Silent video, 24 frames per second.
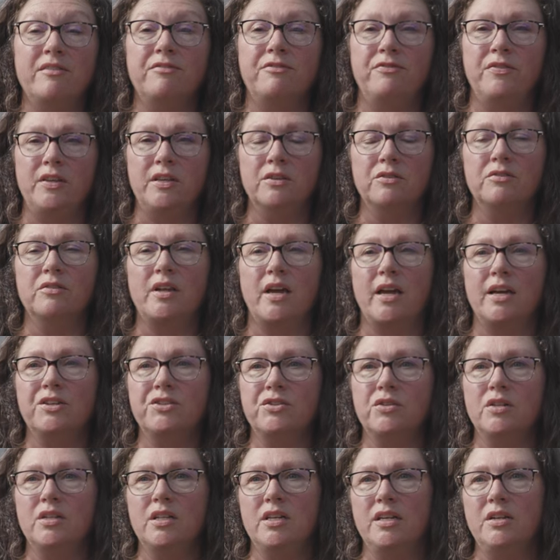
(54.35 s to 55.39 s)
the field
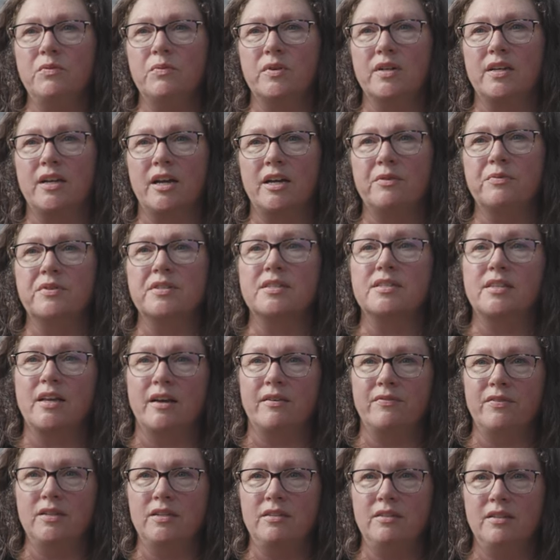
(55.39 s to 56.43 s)
actually, when I was
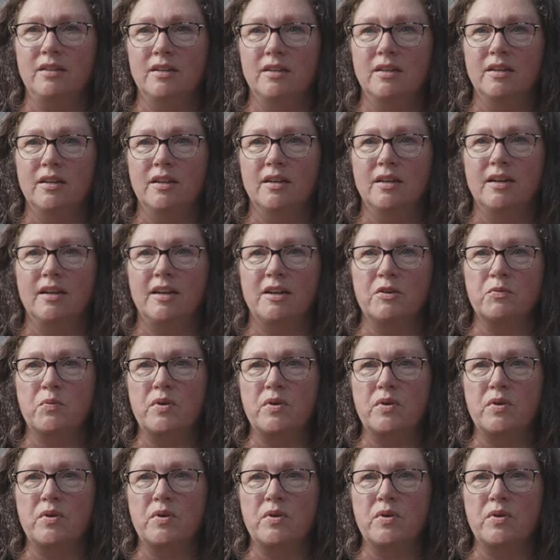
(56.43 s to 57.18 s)
seven. Uh,